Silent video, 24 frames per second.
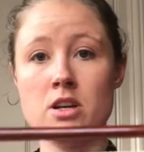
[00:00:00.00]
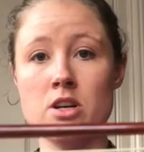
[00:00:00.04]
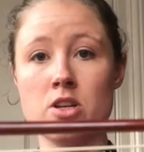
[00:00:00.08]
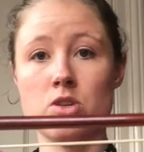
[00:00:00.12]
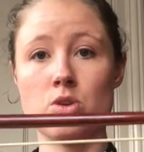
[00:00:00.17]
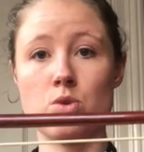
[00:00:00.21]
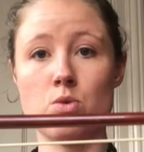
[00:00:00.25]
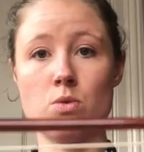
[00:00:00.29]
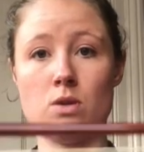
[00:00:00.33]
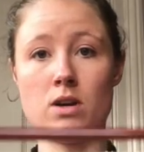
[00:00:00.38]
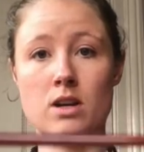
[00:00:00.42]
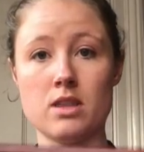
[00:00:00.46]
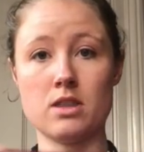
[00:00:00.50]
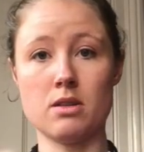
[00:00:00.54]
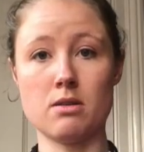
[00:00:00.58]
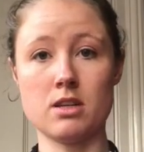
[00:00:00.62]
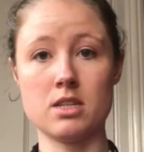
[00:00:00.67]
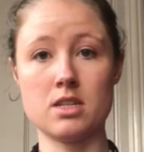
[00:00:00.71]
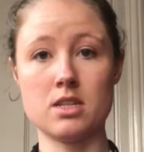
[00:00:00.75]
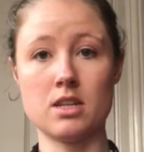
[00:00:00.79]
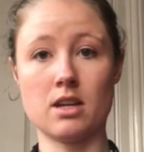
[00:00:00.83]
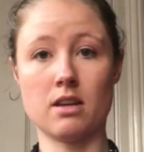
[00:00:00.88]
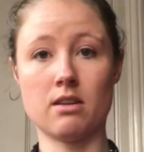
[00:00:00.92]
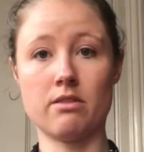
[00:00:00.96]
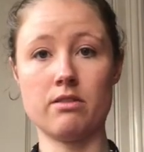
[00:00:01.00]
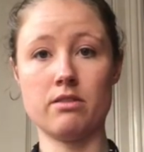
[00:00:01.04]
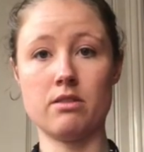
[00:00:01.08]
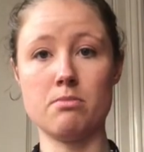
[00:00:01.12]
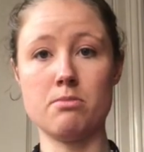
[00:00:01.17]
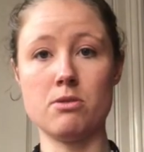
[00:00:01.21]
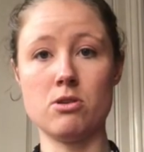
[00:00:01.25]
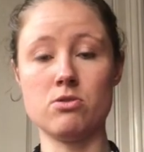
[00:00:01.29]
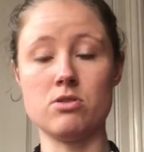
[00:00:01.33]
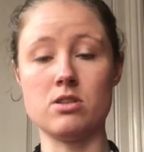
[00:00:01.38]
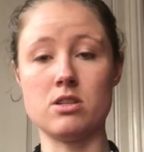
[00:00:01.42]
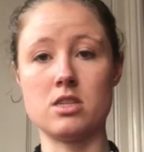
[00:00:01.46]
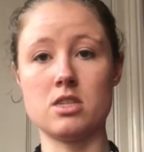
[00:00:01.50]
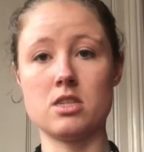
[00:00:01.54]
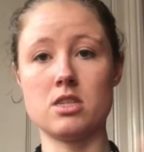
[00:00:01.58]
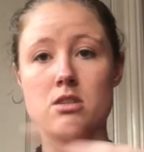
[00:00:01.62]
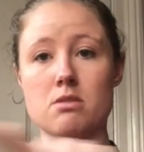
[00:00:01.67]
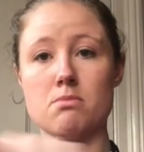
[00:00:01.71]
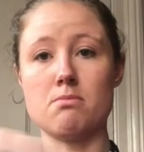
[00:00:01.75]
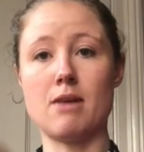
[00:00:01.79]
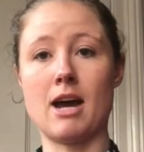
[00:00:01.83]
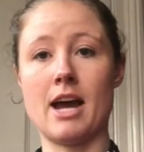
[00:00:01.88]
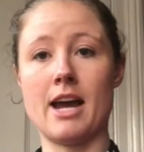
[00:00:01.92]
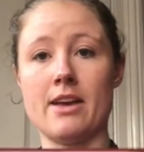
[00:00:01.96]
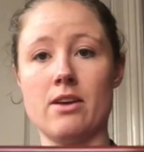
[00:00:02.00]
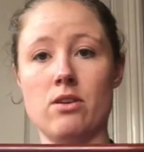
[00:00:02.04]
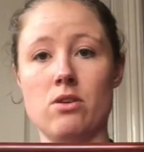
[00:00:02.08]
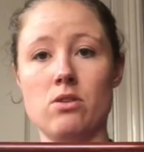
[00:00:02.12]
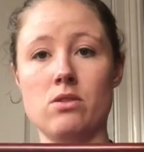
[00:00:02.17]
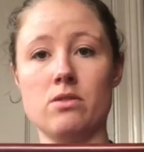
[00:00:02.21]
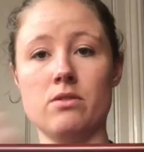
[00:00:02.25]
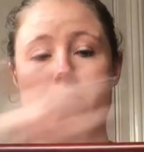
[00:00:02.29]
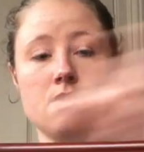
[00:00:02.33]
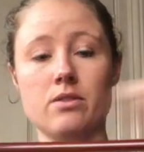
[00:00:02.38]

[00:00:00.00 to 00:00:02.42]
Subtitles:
You want the stick of the bow to smile.